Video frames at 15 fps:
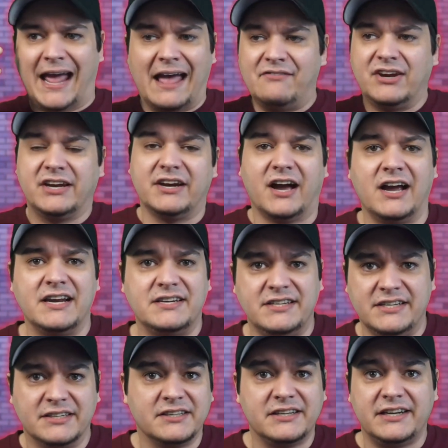having an
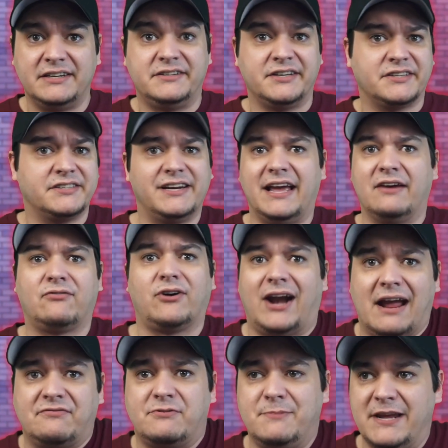idea, it doesn't ever
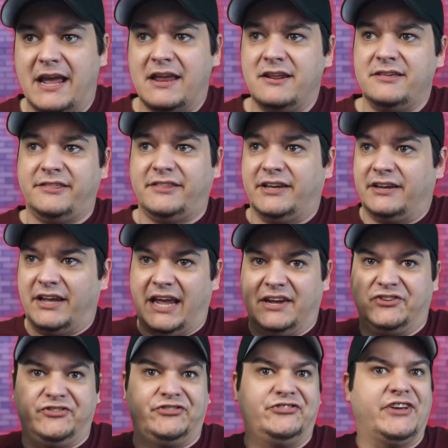have to be anything
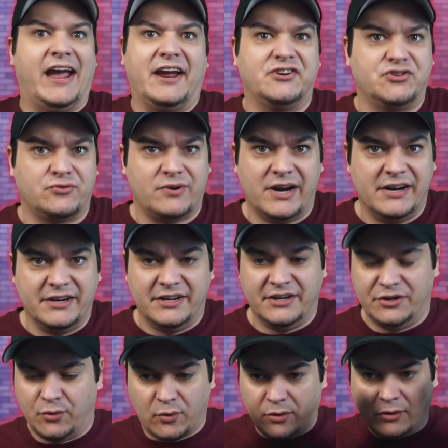
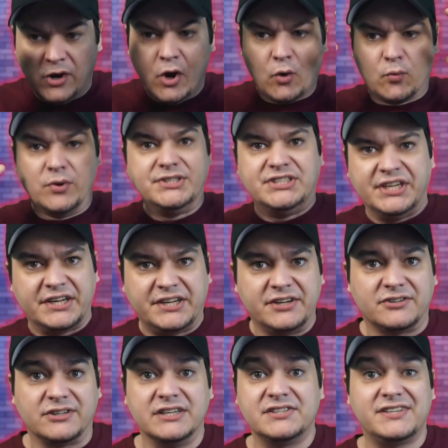exaggerated or
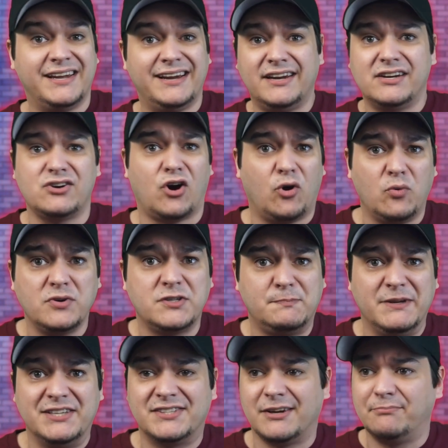ridiculous. It can always
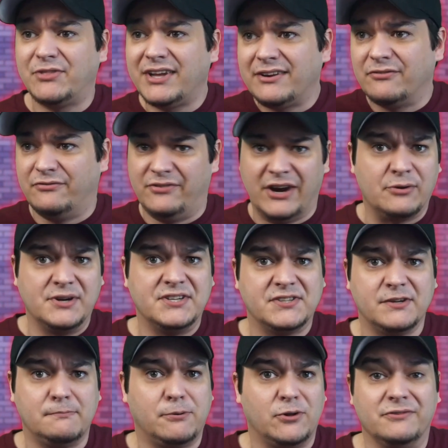be something very
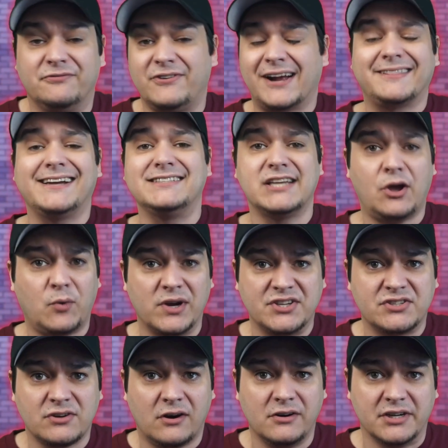simple. In fact, that's how I
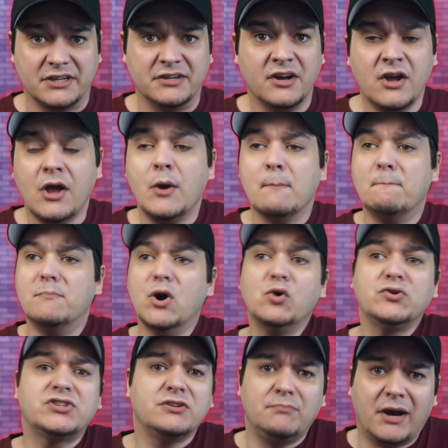started.
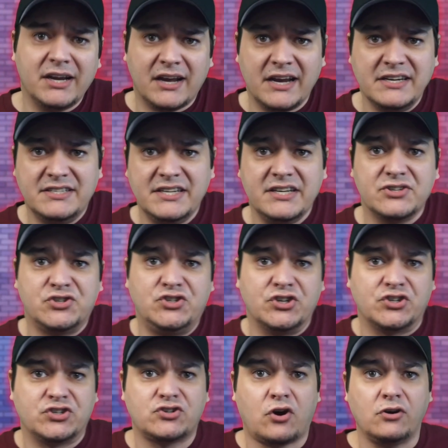Most of my ideas
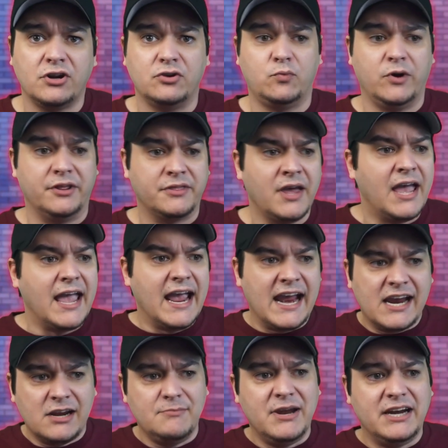just started with
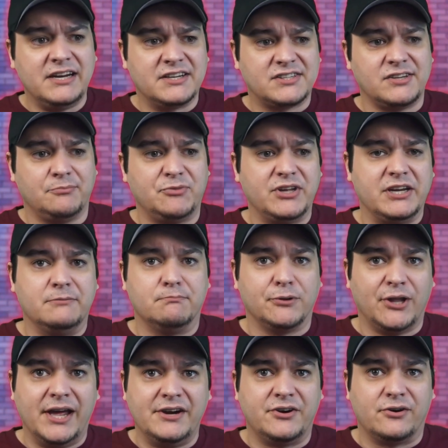animating something in
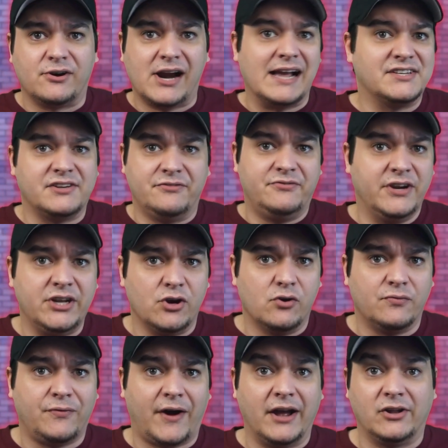Blender as a
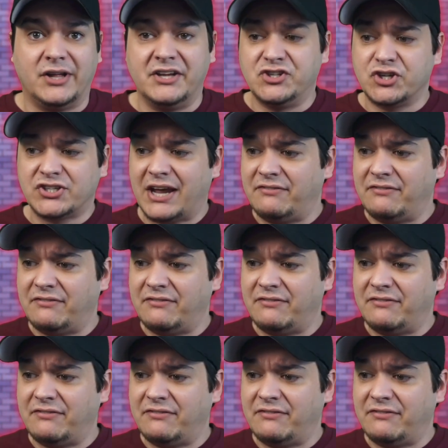video file and just